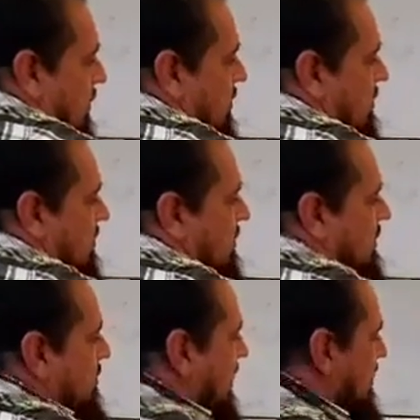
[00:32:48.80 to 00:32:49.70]
you can
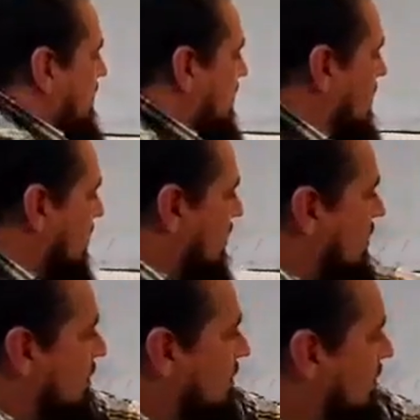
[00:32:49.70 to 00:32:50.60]
see better.
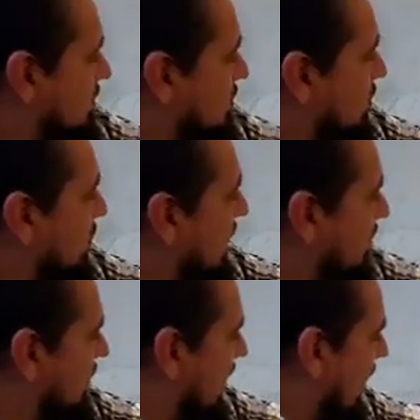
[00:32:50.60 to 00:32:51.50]
So we
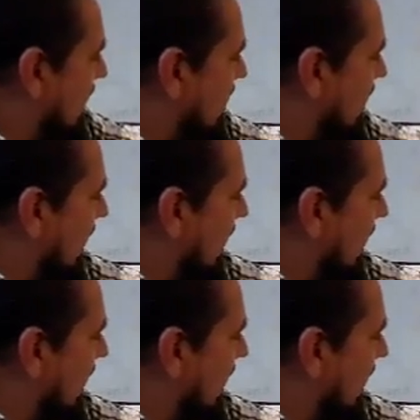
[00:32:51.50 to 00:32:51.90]
have A,